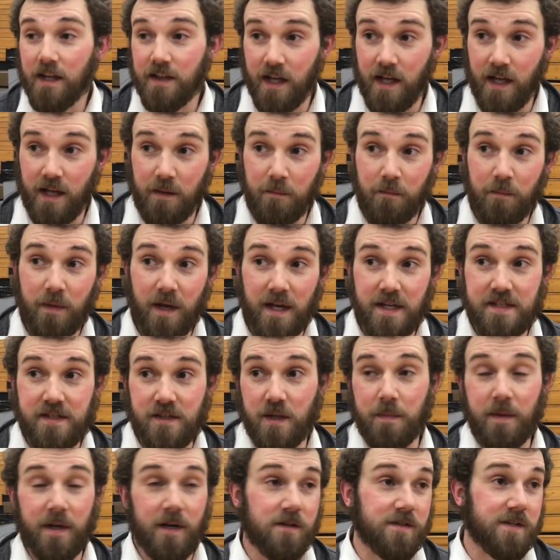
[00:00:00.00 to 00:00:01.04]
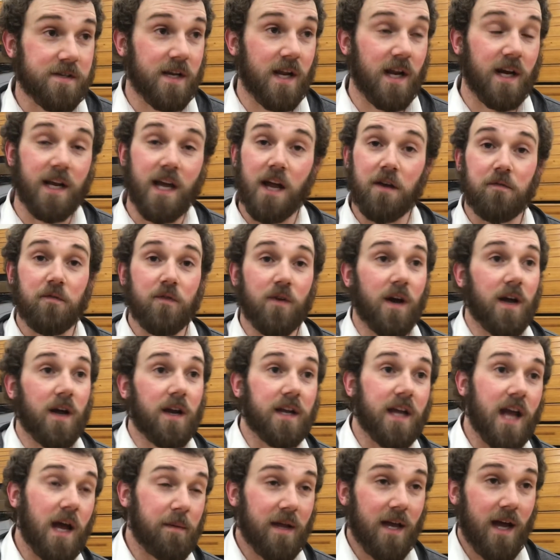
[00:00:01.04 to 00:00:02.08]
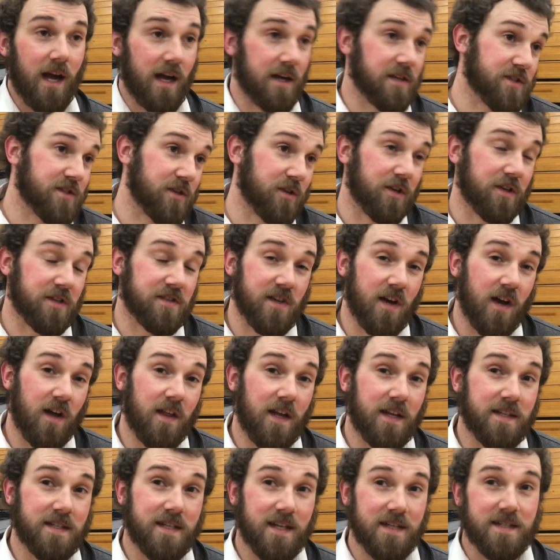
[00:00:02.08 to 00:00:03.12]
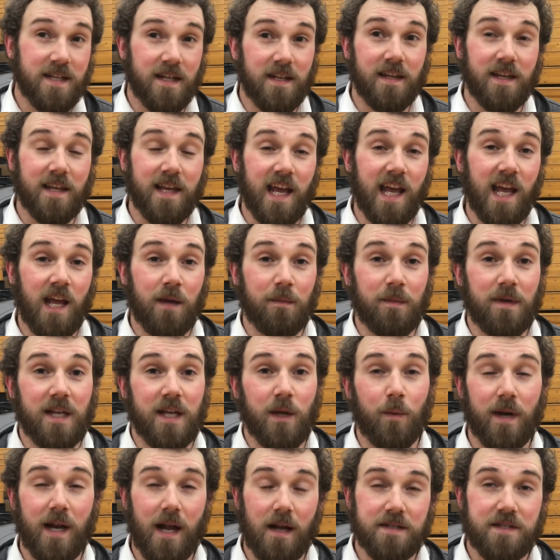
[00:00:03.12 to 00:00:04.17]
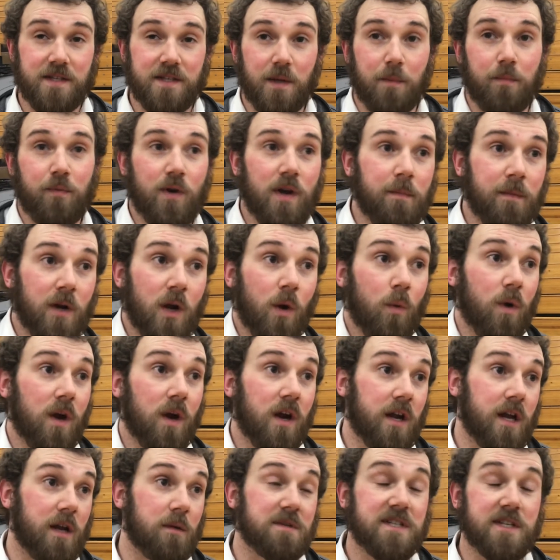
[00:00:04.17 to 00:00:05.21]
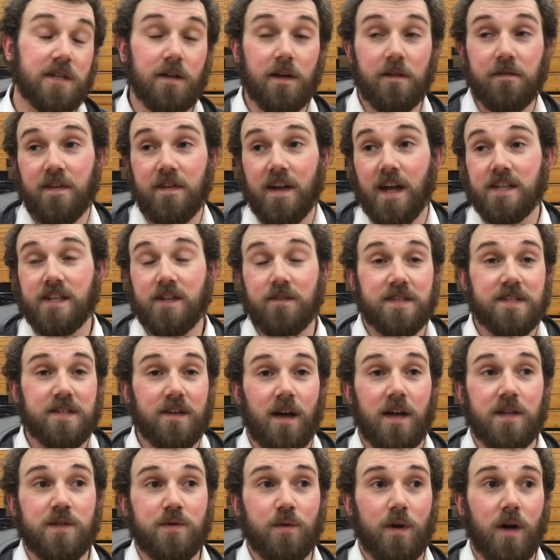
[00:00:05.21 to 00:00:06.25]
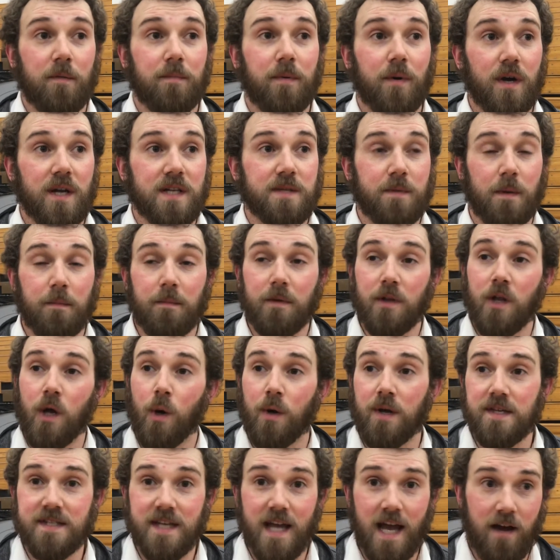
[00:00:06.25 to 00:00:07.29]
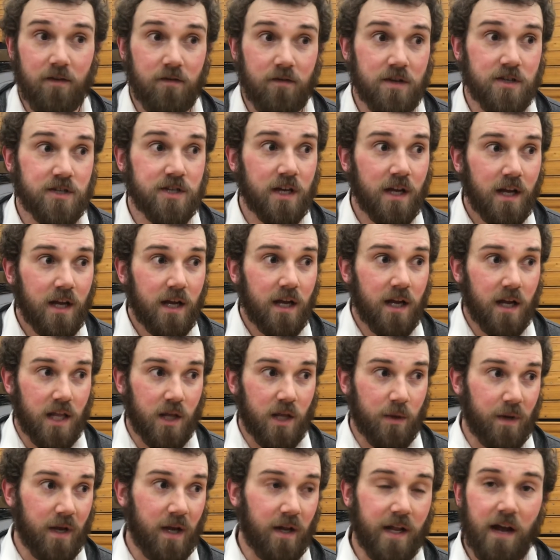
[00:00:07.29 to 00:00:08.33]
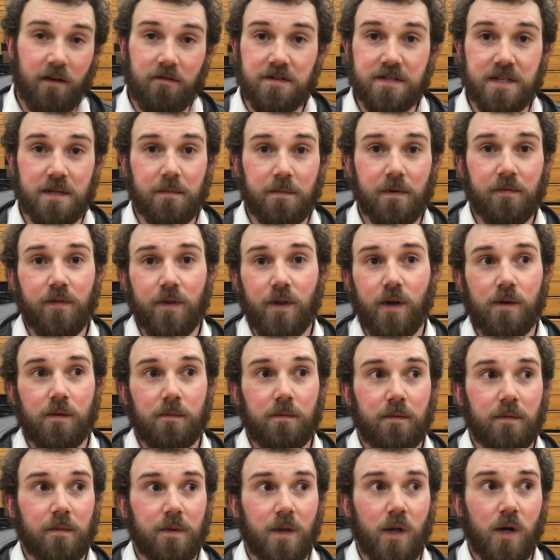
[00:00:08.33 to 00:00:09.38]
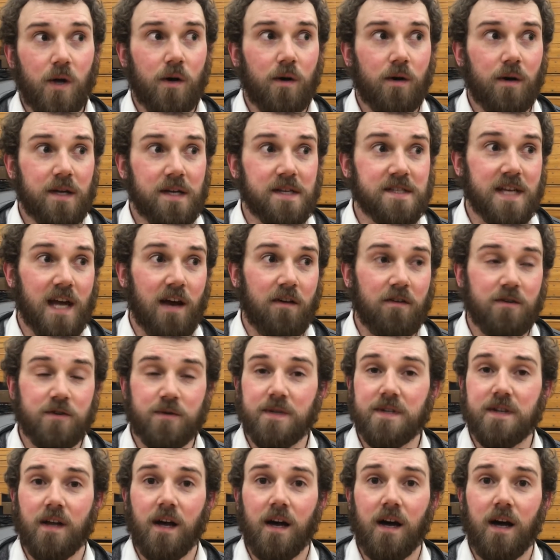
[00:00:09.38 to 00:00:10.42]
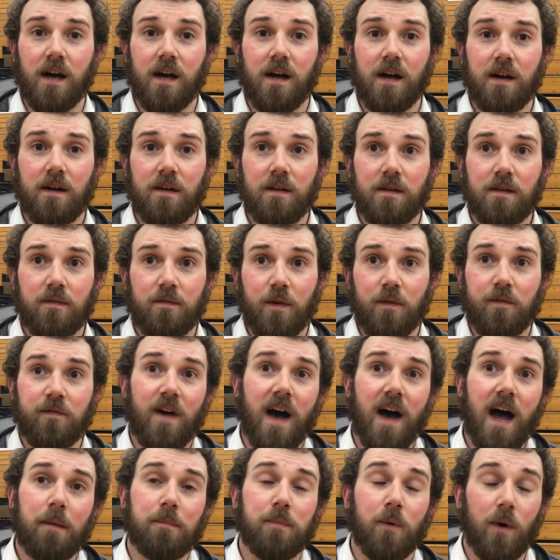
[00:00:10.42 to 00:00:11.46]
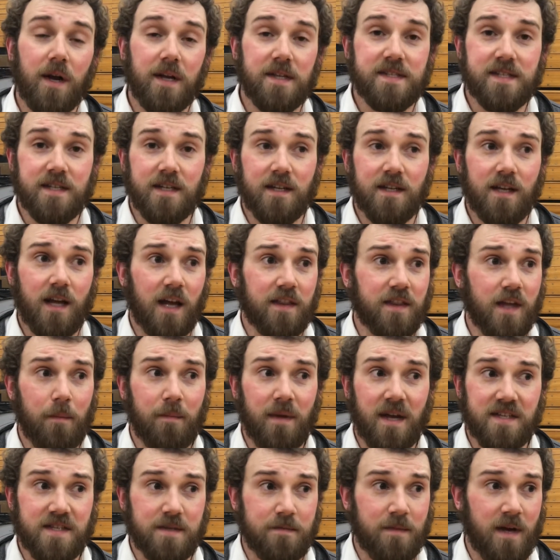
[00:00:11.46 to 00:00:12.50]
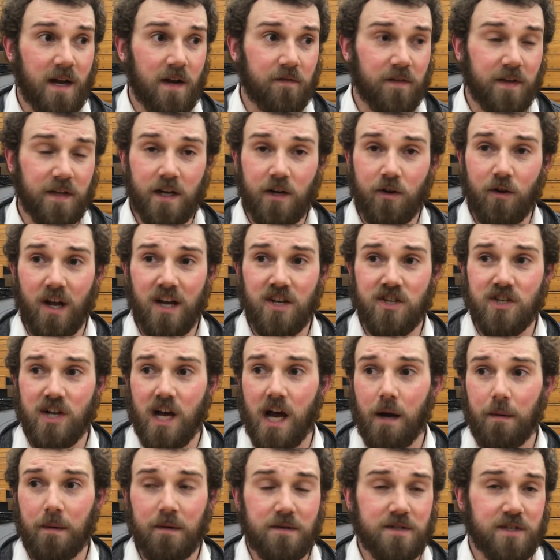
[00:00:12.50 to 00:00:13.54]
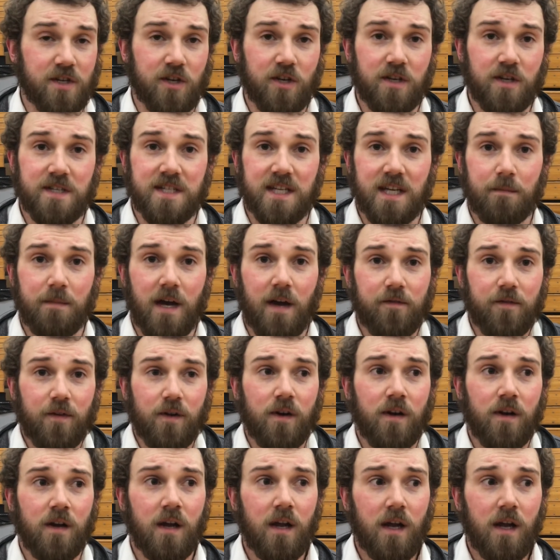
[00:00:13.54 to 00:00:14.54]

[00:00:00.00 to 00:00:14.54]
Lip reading: then basically Peterson had a guy in front and guy behind, so you could saw that dictated the game, and he went out to the perimeter where he was still effective. He still had 12 points, but below his average. And then we held Everson below his average with 5 points, and I thought Mason Menifee did a great job, and it was a good team effort.